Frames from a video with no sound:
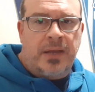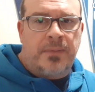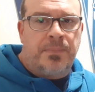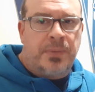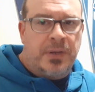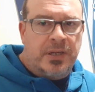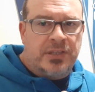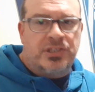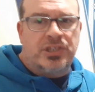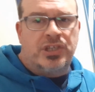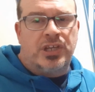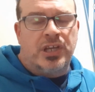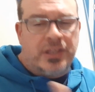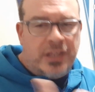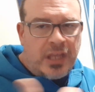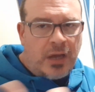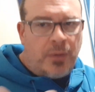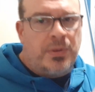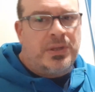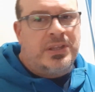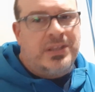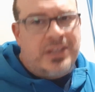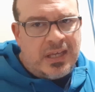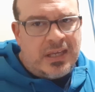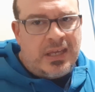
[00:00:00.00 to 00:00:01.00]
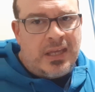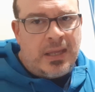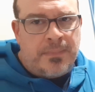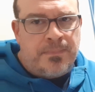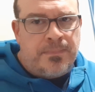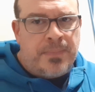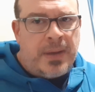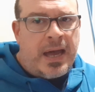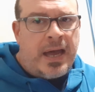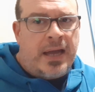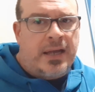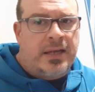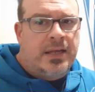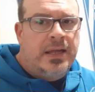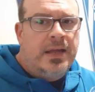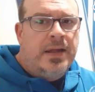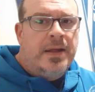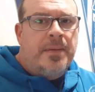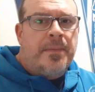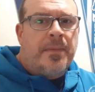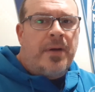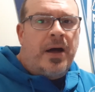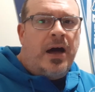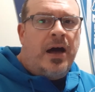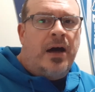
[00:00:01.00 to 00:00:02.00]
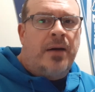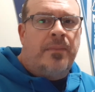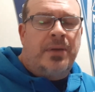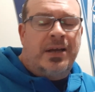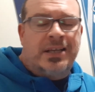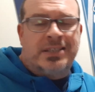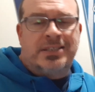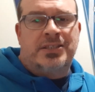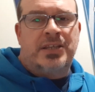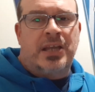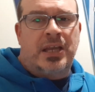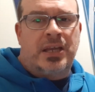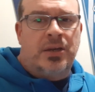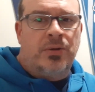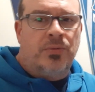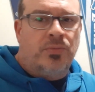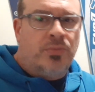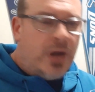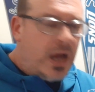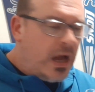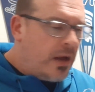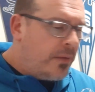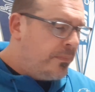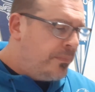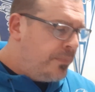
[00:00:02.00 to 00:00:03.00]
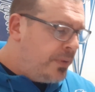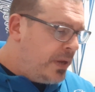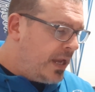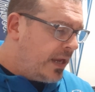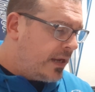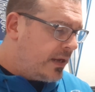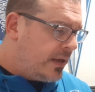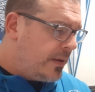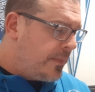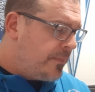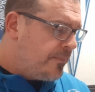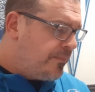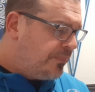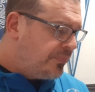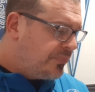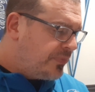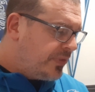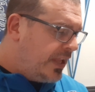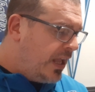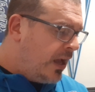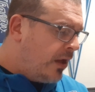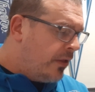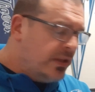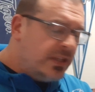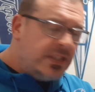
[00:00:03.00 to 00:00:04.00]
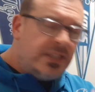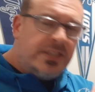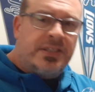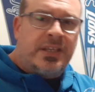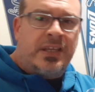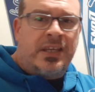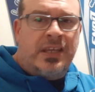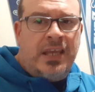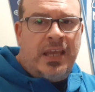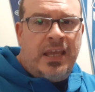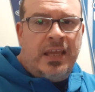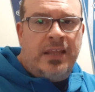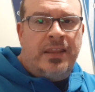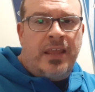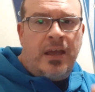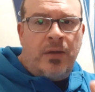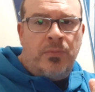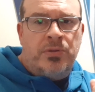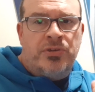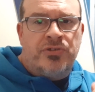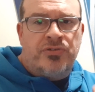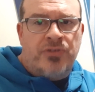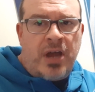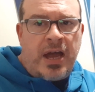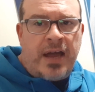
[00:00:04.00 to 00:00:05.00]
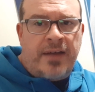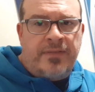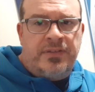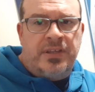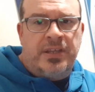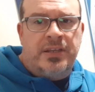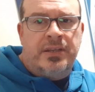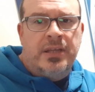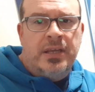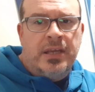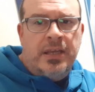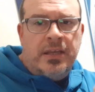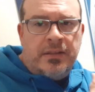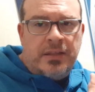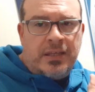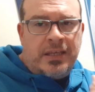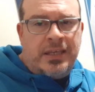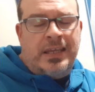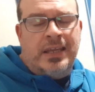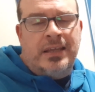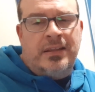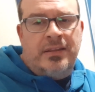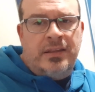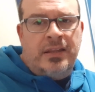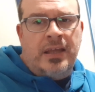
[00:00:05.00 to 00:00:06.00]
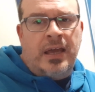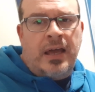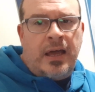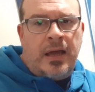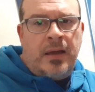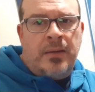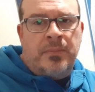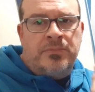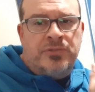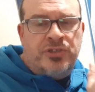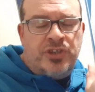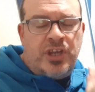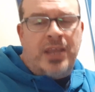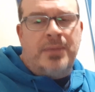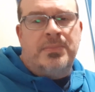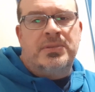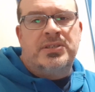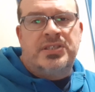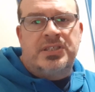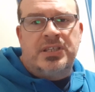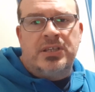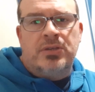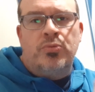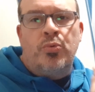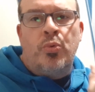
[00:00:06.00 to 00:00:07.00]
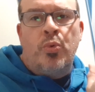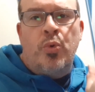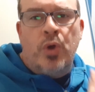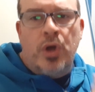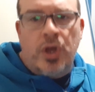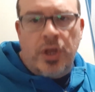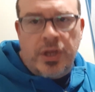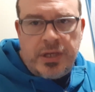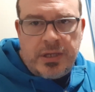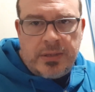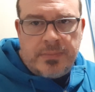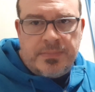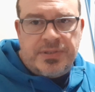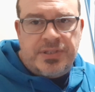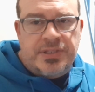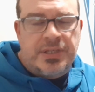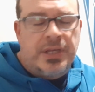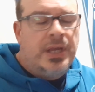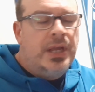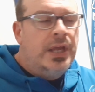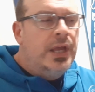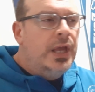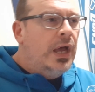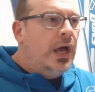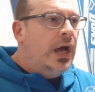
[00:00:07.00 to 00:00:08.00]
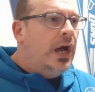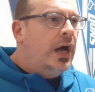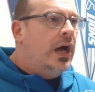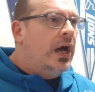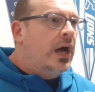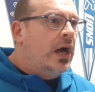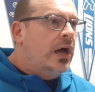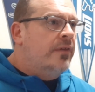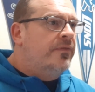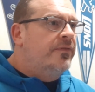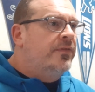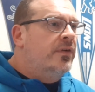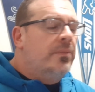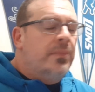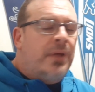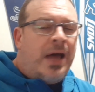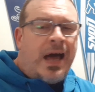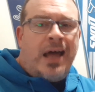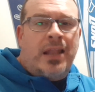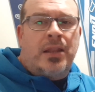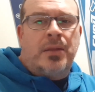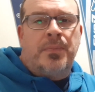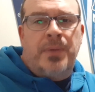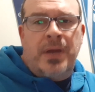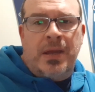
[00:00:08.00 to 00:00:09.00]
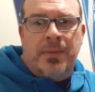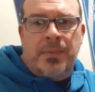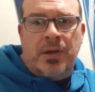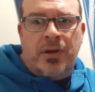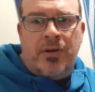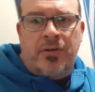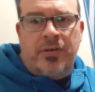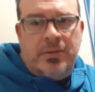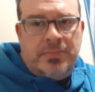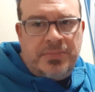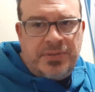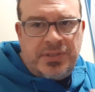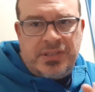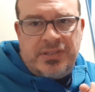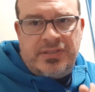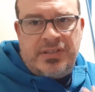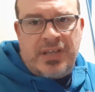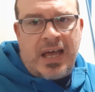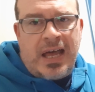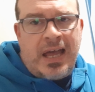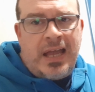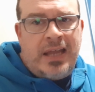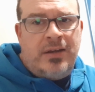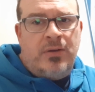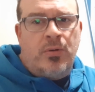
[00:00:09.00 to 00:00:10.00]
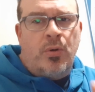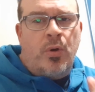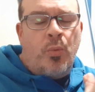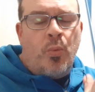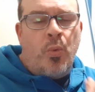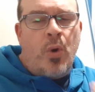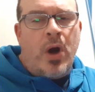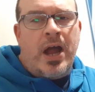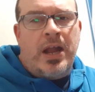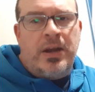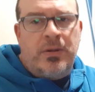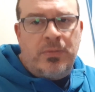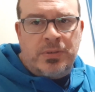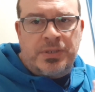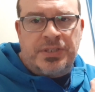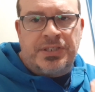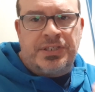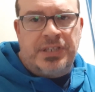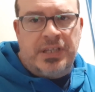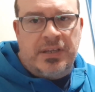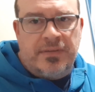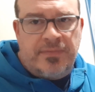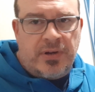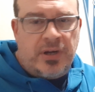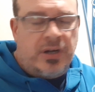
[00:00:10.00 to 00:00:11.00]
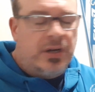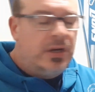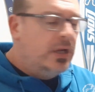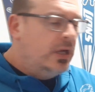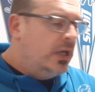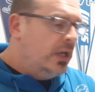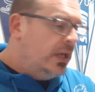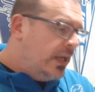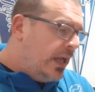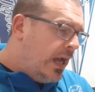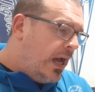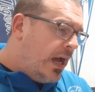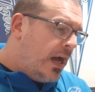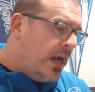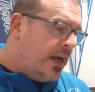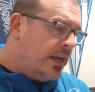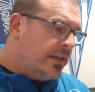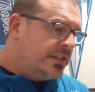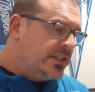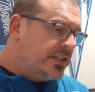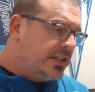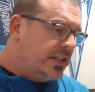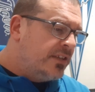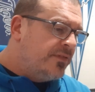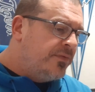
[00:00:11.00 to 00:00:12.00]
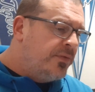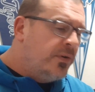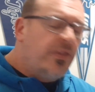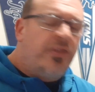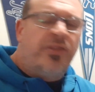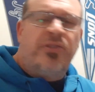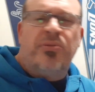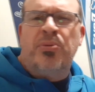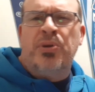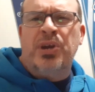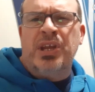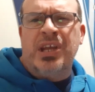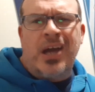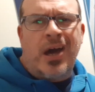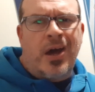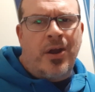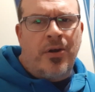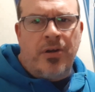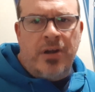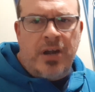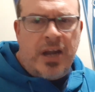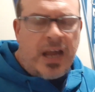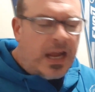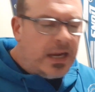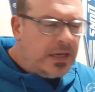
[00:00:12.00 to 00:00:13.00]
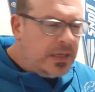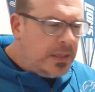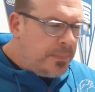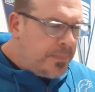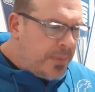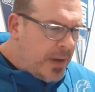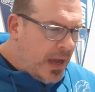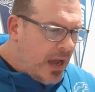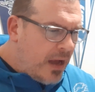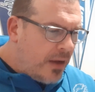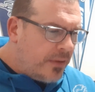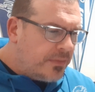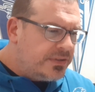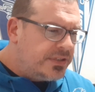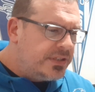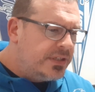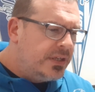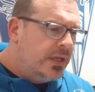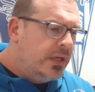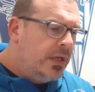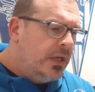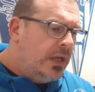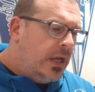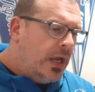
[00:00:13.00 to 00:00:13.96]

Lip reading: but it's good that we did get back a second round pick. Now, this is a kid that we drafted, the kid Jameson Williams from Alabama Crimson Tide, a wide receiver, 6'3", 190 pounds.